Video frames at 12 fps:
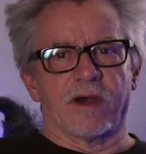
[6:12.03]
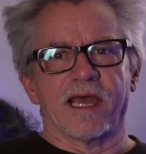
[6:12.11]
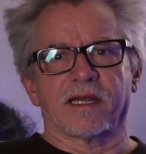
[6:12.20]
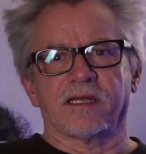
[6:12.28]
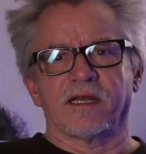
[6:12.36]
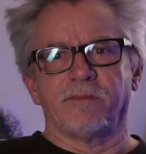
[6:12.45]
I
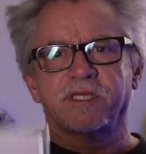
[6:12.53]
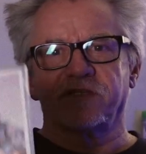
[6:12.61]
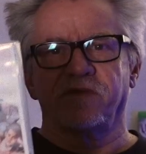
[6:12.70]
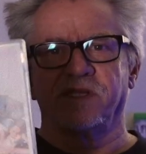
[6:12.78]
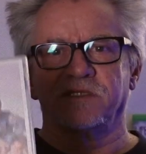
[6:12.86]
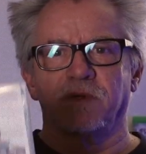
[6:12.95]
had a lot of mixed
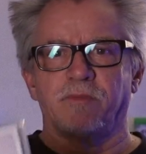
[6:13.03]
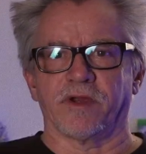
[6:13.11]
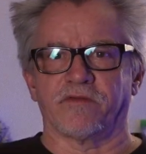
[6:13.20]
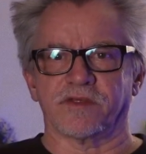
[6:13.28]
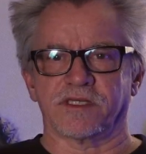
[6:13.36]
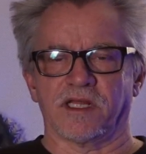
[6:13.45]
feelings about
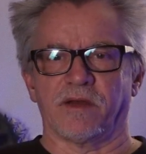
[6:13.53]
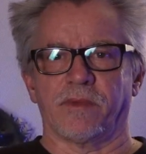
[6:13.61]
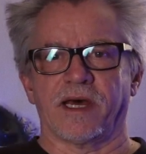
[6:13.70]
Breakfast Club.